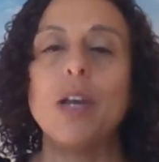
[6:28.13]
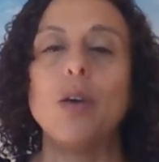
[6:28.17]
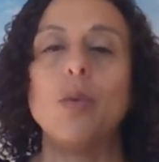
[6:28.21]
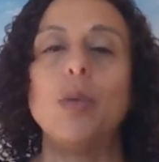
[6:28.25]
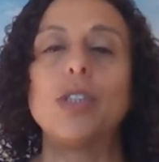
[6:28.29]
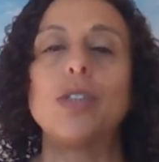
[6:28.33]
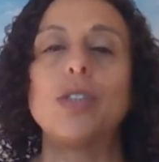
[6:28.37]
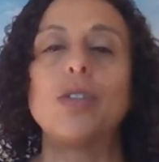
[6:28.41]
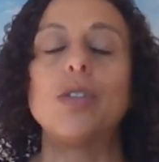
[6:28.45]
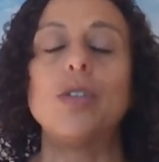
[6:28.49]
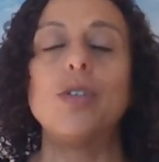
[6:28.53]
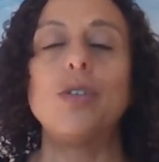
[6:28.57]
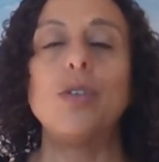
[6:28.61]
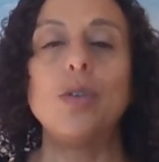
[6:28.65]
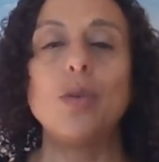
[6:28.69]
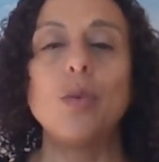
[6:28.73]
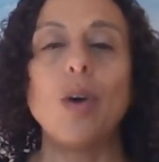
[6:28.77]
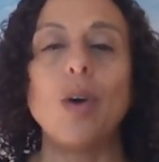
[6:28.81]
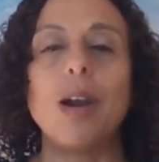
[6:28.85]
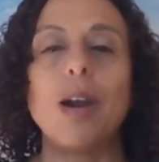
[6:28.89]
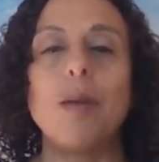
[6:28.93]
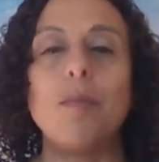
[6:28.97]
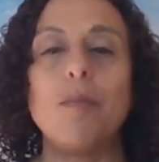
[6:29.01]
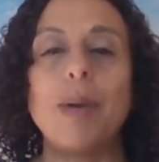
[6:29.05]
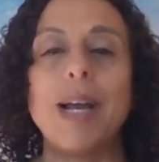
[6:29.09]
We should do
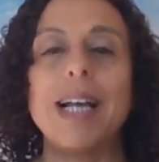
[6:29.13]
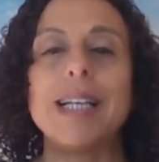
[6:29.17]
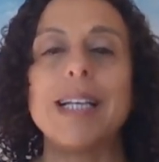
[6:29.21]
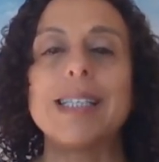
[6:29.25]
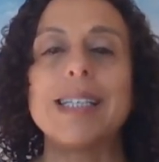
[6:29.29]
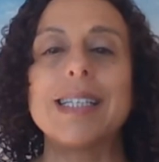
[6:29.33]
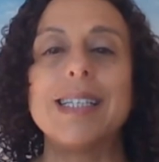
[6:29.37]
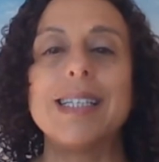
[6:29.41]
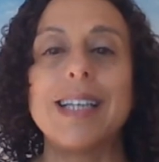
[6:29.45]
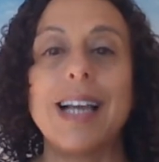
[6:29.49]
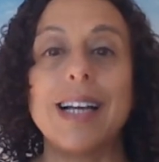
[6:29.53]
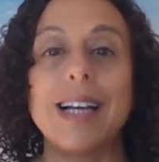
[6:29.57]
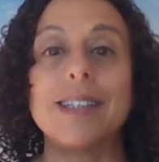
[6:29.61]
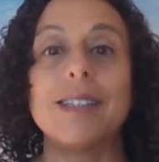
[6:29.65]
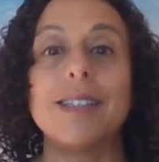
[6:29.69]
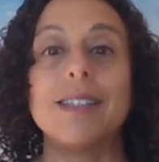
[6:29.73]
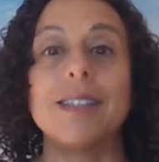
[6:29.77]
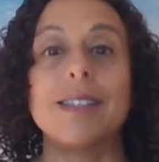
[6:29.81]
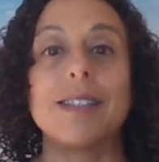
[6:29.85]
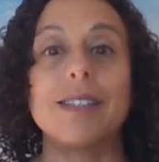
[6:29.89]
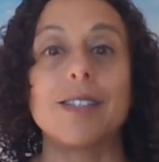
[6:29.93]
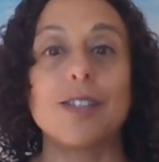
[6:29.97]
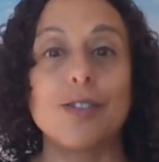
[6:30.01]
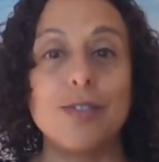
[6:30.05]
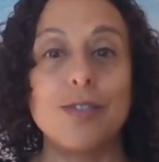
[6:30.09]
our best not to
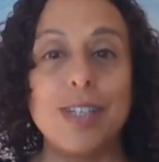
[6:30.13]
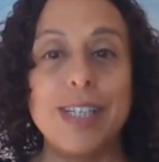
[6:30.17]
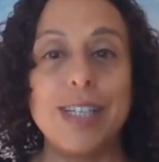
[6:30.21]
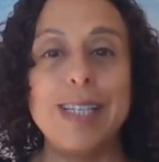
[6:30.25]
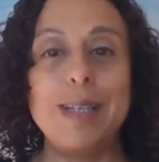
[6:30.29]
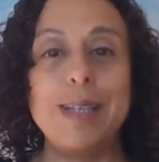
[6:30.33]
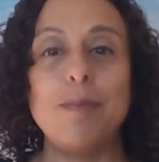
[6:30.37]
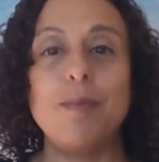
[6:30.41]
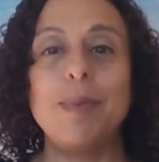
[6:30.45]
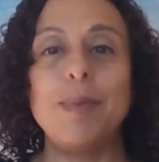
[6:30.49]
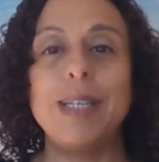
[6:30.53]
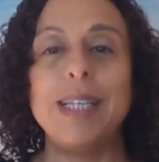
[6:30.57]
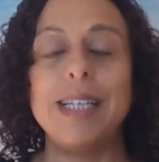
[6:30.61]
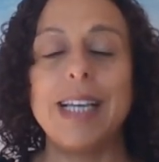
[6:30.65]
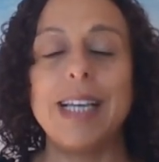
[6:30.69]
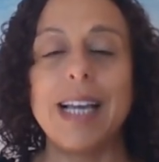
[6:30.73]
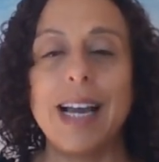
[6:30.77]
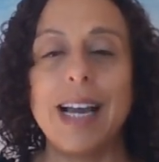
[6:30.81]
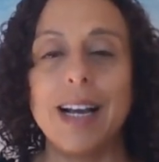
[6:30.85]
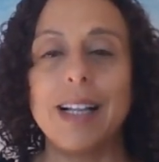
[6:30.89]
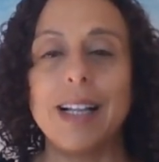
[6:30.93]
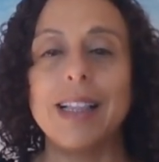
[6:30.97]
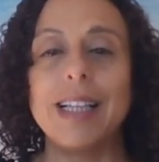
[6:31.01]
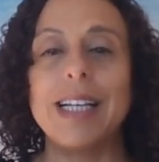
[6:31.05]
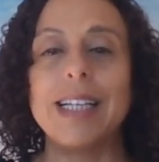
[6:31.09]
scream,
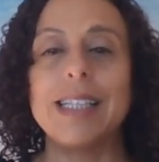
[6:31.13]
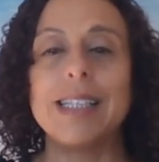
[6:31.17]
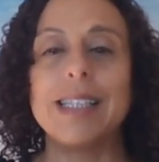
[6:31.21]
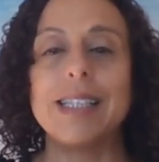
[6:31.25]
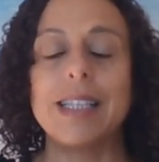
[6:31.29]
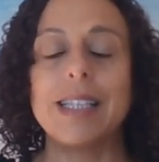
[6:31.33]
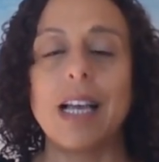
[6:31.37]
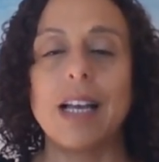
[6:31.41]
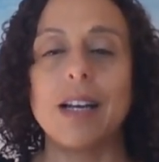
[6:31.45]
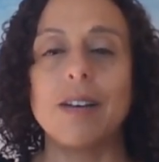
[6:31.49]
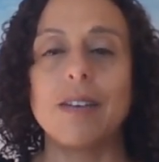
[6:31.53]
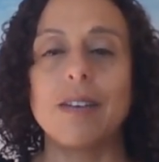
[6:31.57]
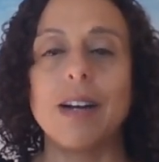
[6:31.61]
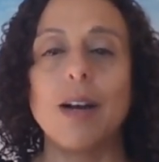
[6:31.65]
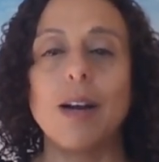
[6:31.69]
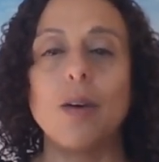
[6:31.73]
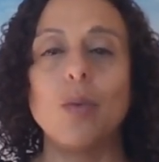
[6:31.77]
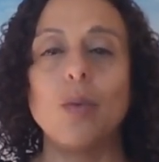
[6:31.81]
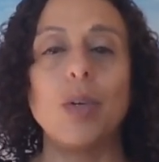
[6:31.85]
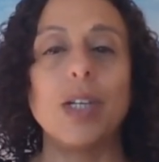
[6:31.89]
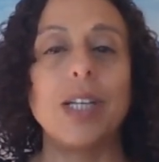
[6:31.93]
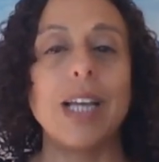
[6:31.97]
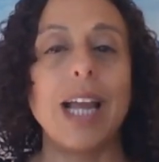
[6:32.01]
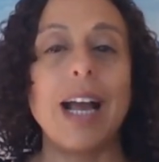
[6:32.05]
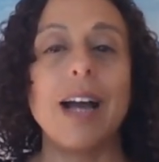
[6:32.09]
yell, etc.
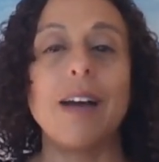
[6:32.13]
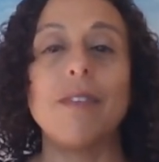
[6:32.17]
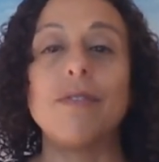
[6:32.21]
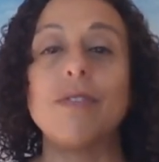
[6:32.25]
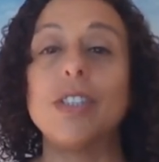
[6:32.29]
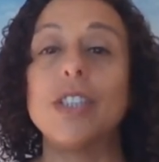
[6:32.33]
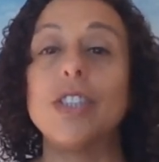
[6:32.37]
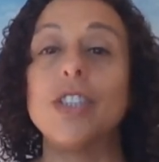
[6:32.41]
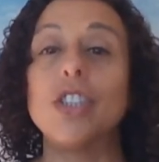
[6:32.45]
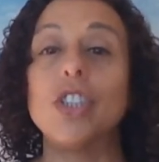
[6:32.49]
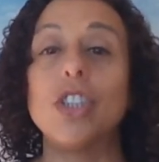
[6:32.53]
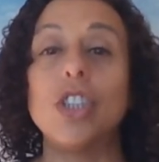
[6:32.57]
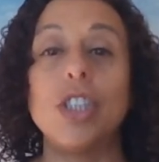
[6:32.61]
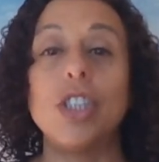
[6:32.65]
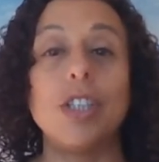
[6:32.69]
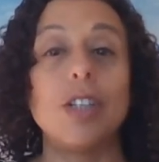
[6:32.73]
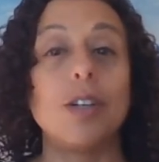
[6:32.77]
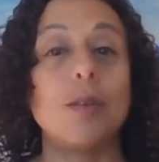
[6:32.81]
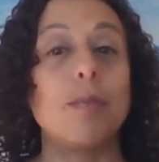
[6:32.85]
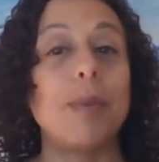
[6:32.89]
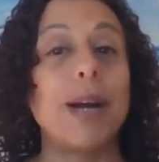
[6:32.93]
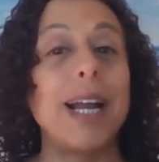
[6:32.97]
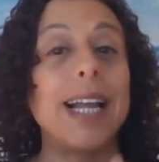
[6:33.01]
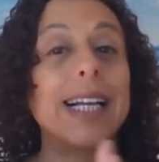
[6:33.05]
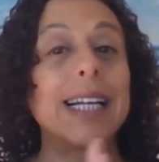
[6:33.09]
We'd have to
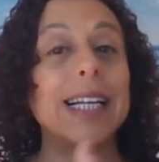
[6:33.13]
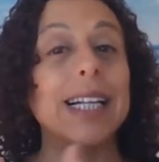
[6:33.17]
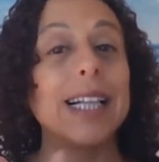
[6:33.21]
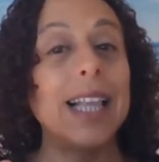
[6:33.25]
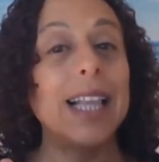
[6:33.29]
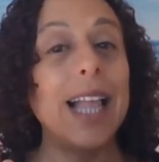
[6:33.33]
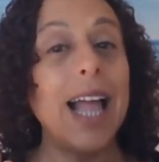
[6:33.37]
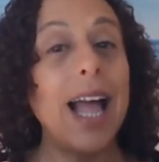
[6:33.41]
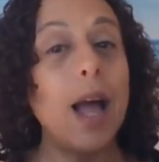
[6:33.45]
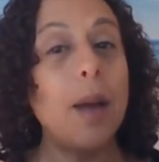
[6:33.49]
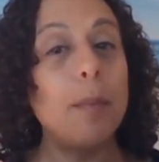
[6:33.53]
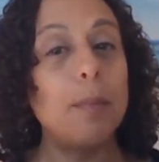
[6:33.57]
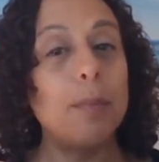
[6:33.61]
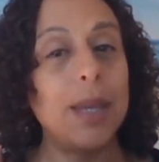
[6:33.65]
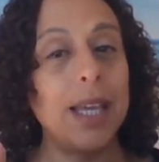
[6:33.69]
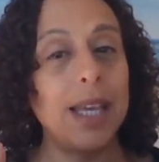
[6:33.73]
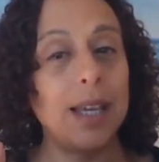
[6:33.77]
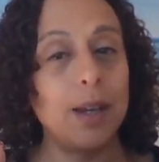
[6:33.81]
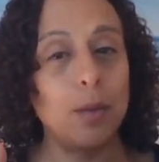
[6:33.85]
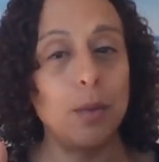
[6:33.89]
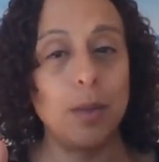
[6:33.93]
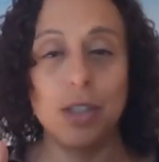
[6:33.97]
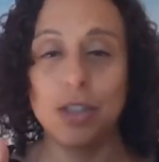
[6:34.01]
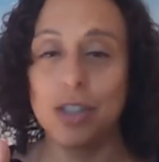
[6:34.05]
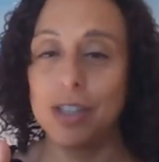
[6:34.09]
cheer by
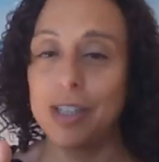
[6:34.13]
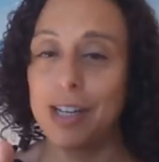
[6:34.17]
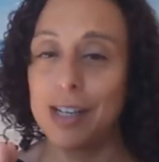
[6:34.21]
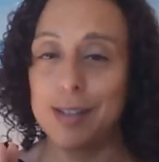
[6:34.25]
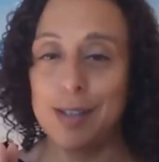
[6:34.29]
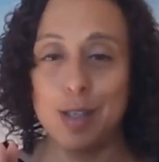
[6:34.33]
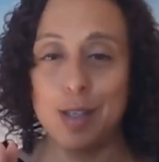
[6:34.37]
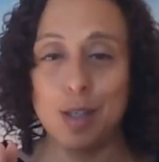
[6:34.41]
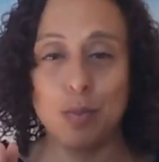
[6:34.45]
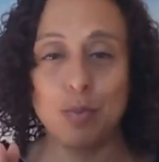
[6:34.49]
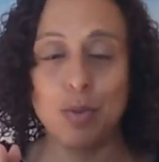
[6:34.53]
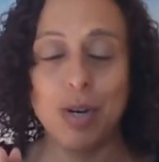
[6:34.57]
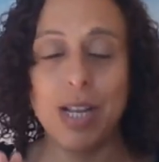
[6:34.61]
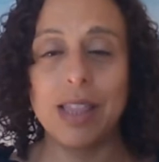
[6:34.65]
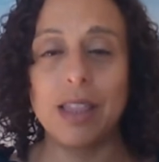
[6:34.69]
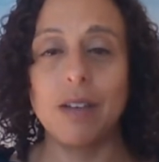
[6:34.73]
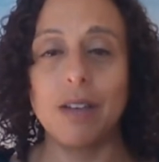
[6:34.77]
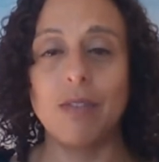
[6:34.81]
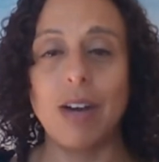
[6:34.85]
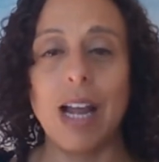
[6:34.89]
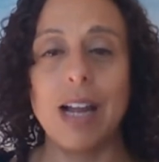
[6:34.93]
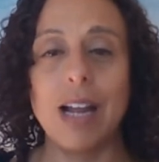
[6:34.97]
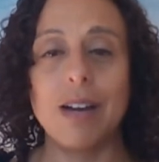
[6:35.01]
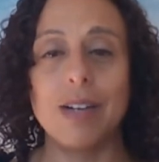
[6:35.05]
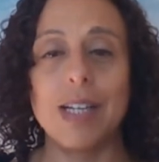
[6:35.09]
clapping, which doesn't spread the
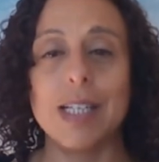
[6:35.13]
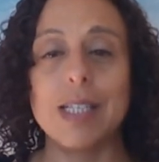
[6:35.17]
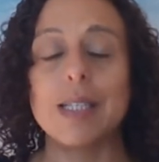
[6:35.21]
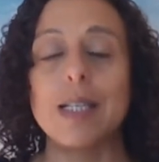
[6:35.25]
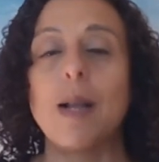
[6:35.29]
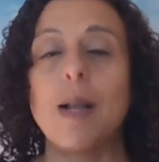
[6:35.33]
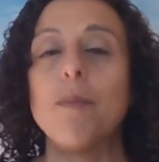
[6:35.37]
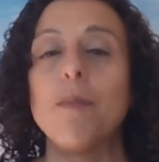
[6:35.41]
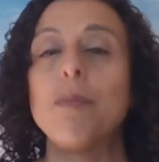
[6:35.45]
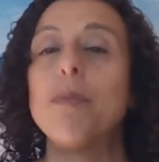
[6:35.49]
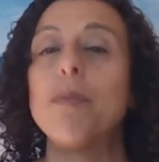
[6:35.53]
virus.